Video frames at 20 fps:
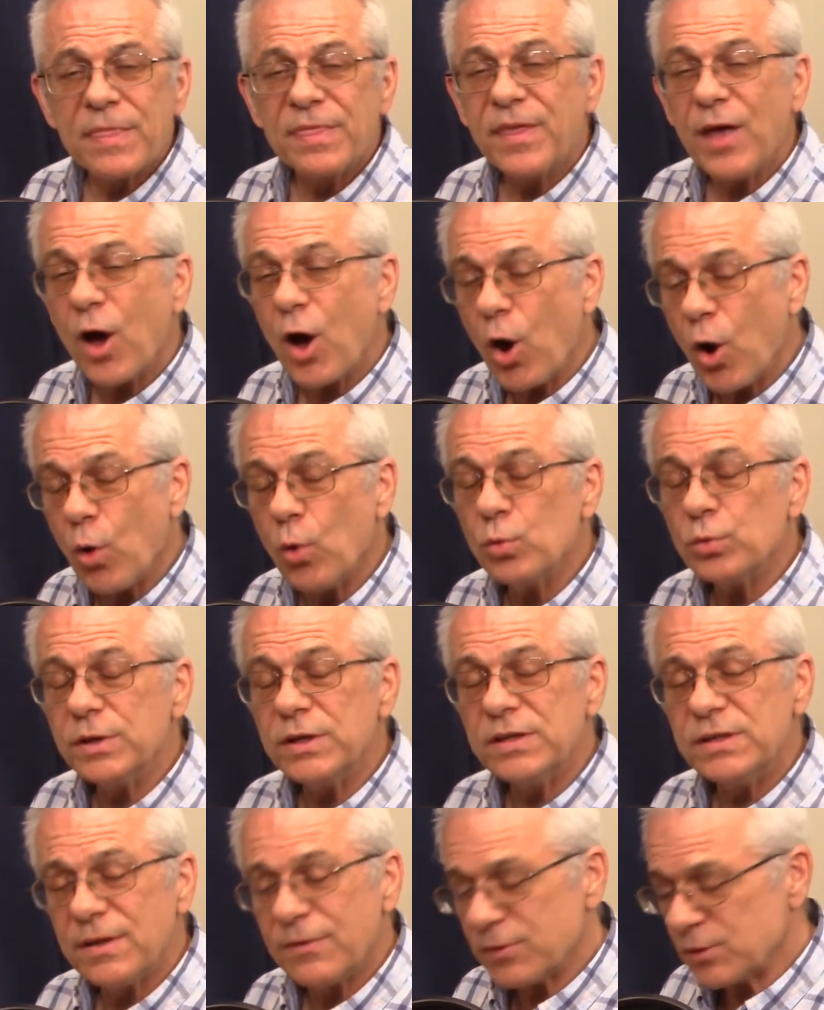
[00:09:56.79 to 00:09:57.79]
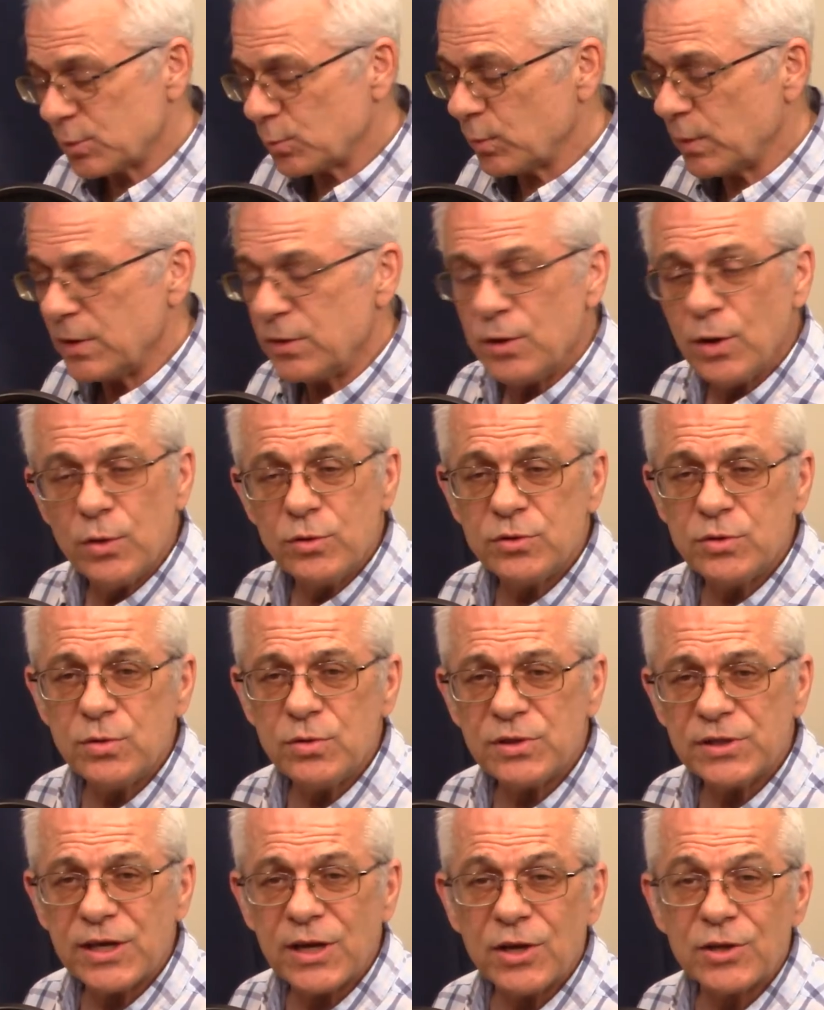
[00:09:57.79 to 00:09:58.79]
The only difference between those 2
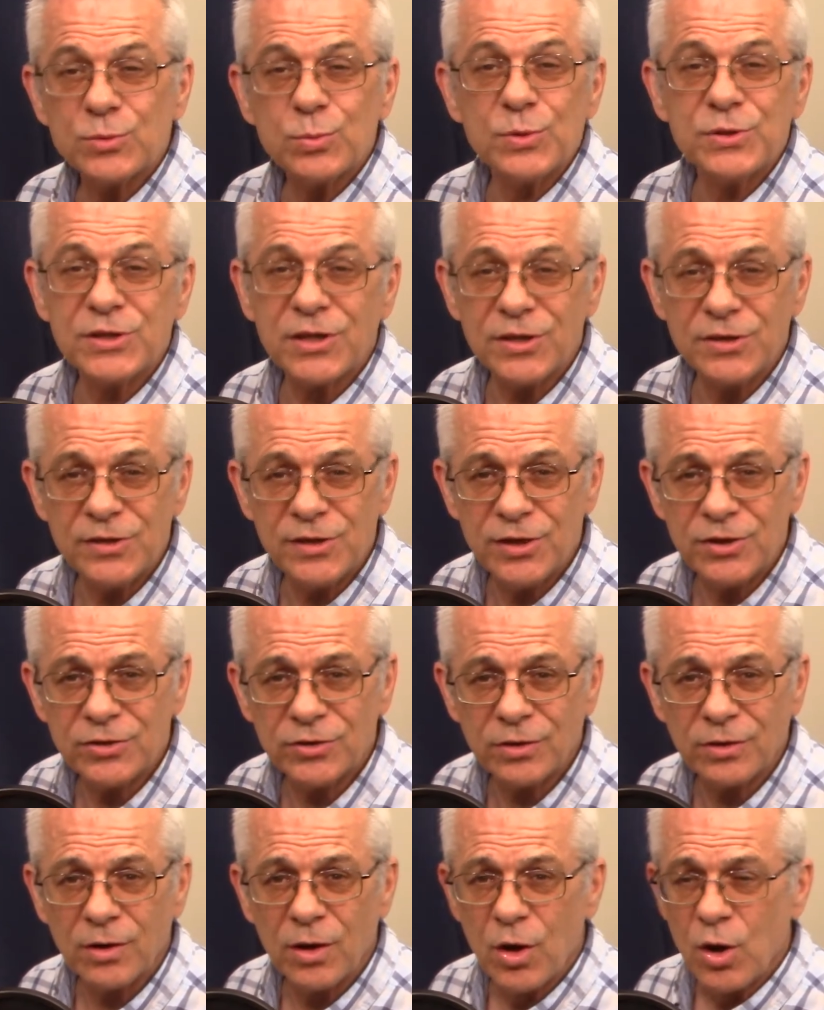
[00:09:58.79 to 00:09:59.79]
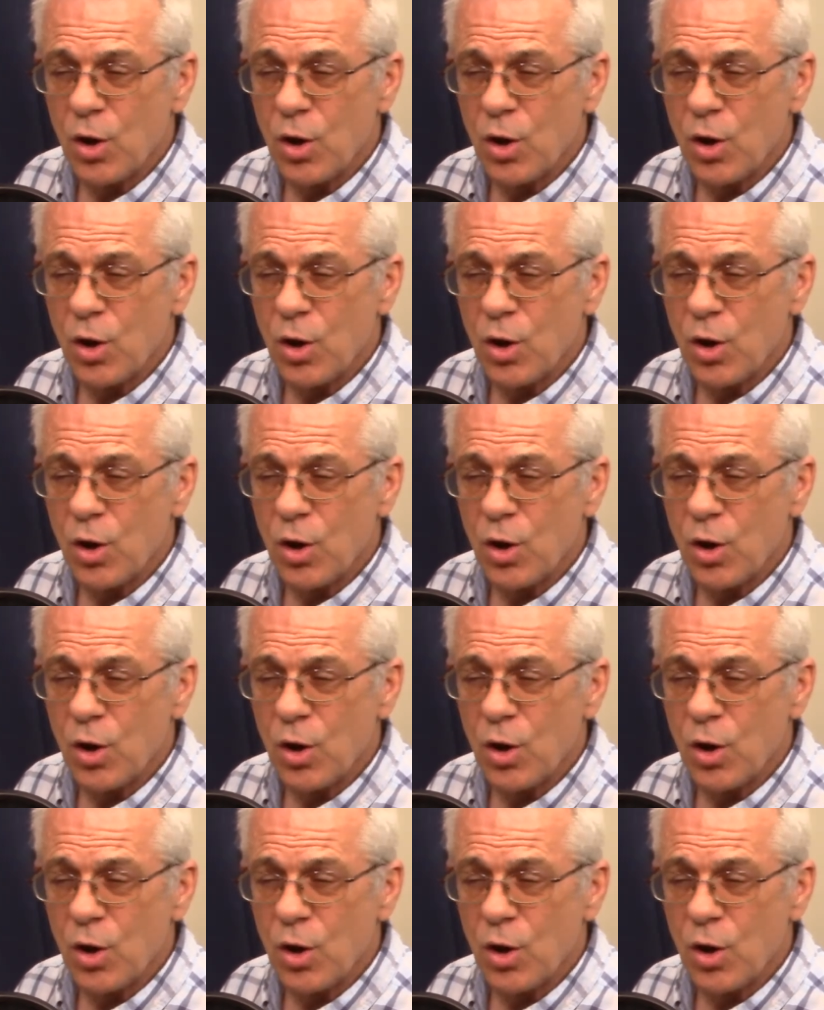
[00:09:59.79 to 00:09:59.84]
sales was condition.